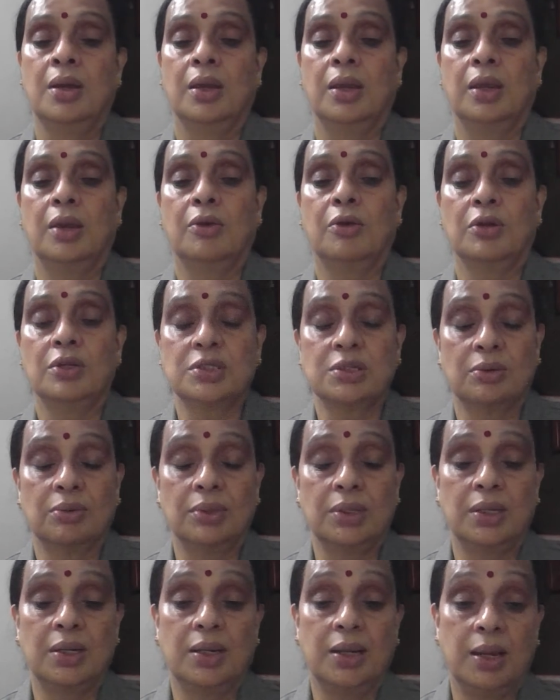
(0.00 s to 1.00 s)
he calls out
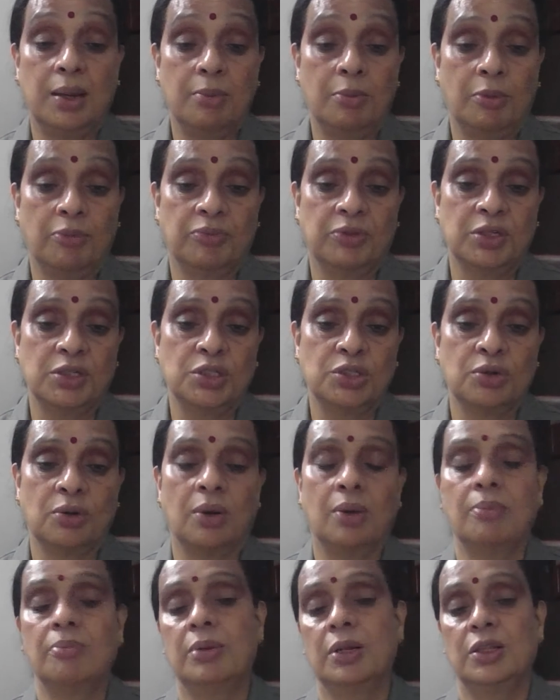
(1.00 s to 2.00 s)
the name of the
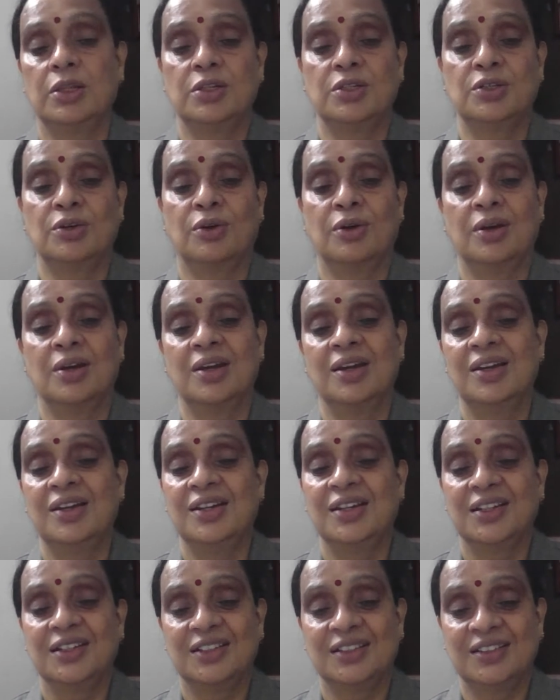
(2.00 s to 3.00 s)
dog, but the dog
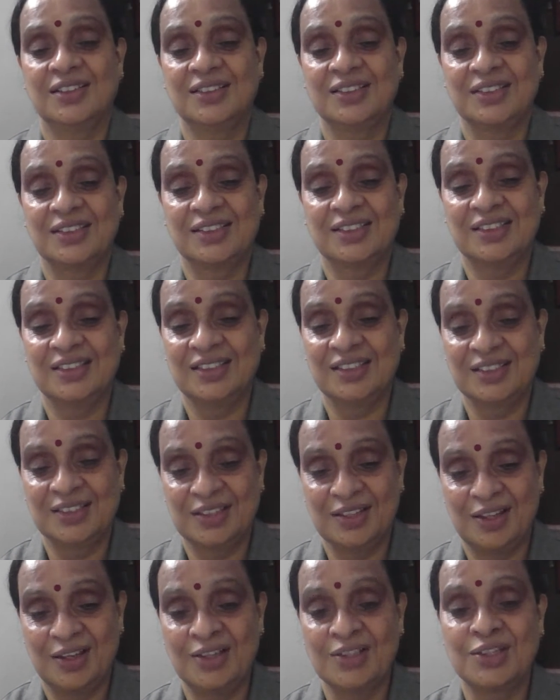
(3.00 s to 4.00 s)

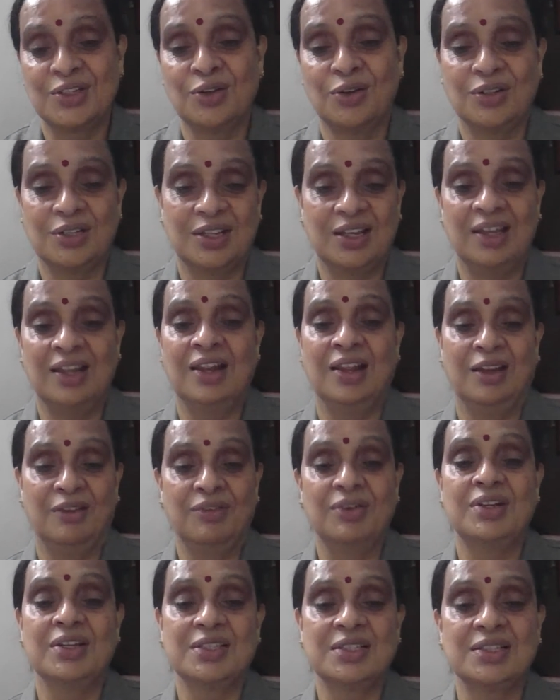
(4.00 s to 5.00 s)
is not alive.
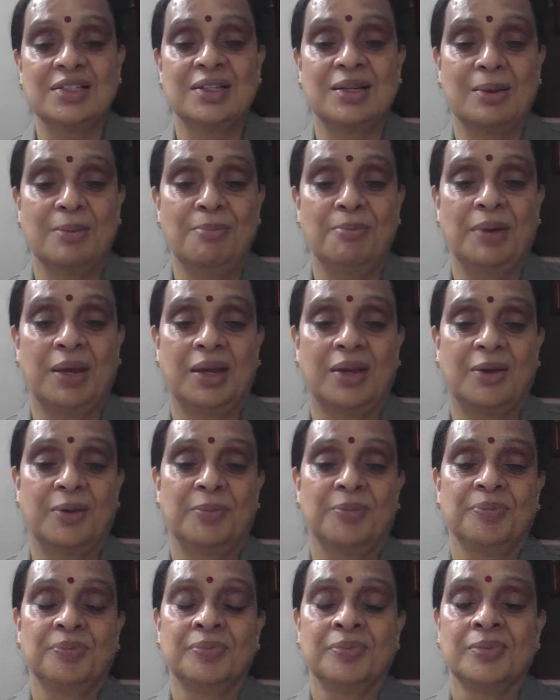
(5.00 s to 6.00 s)
It doesn't come back.
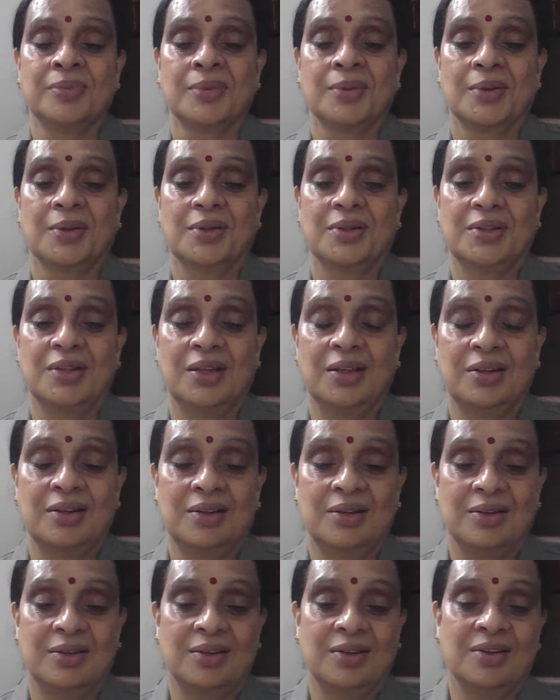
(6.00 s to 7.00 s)

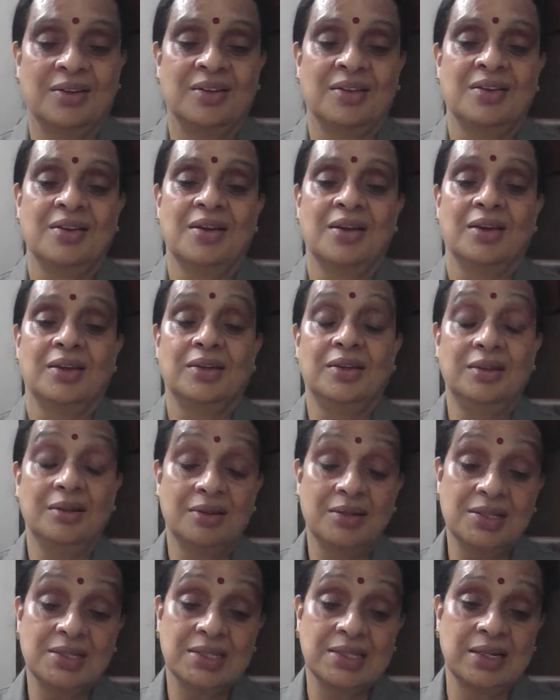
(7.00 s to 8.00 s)
And
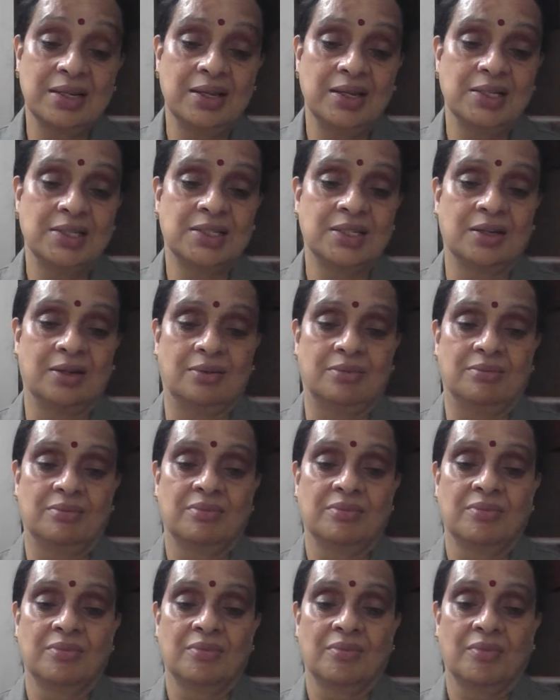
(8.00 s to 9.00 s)
years later,
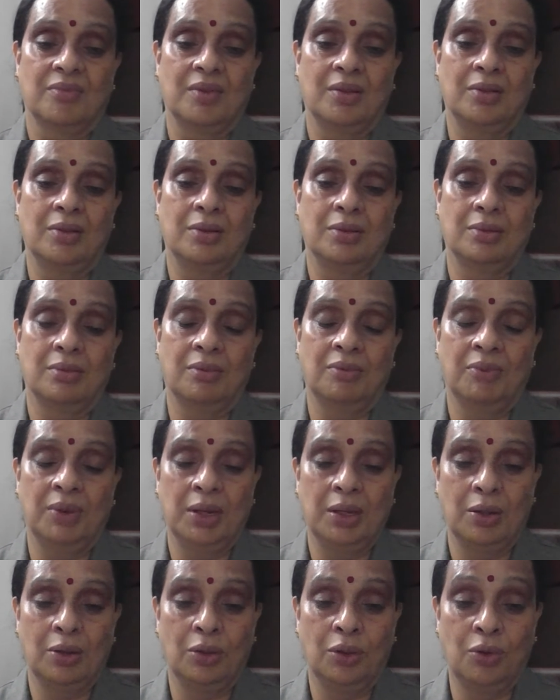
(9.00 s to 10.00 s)

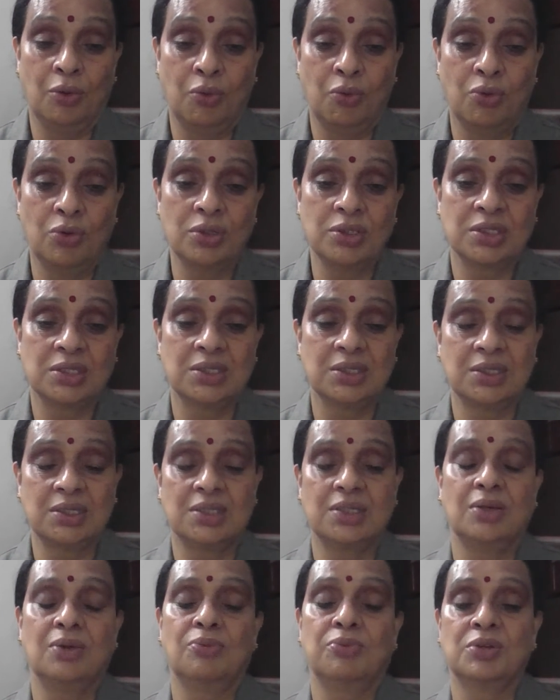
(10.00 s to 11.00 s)
when the whole
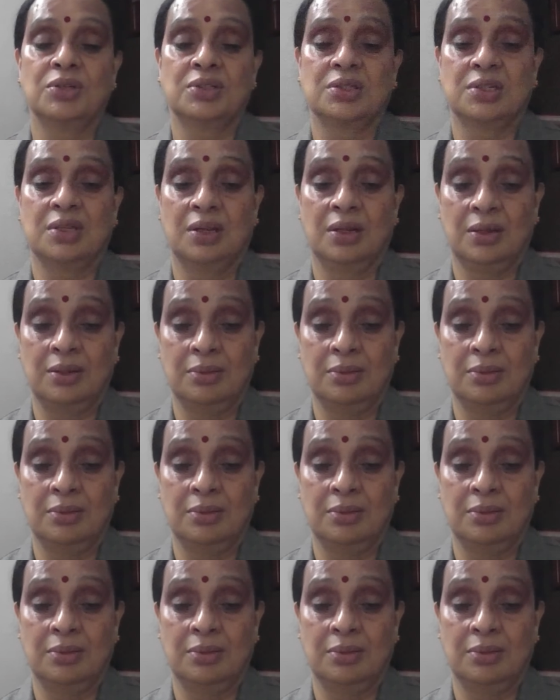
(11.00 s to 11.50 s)
city was